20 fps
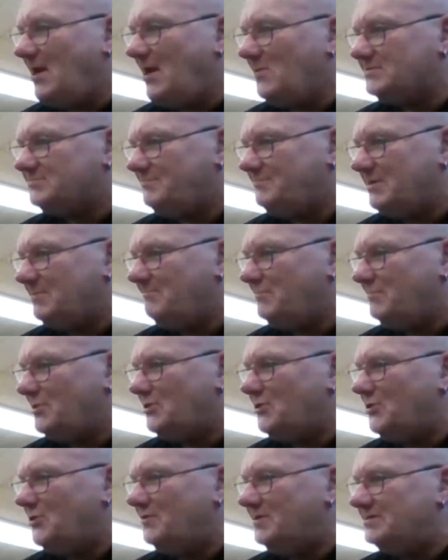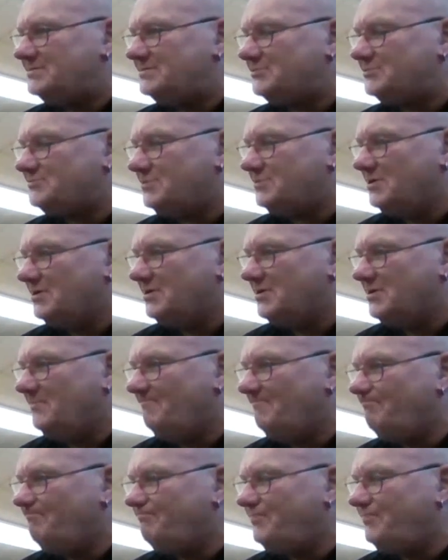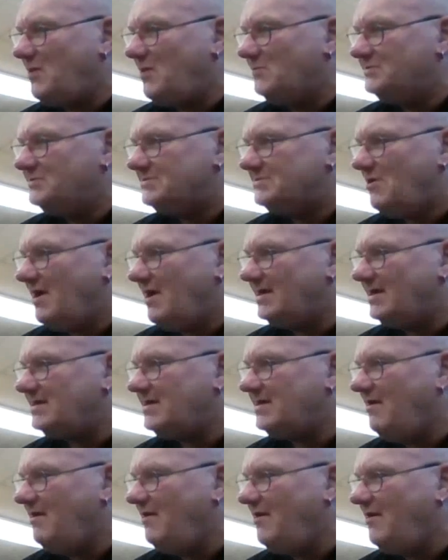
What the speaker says: That was a bit blurry. That was like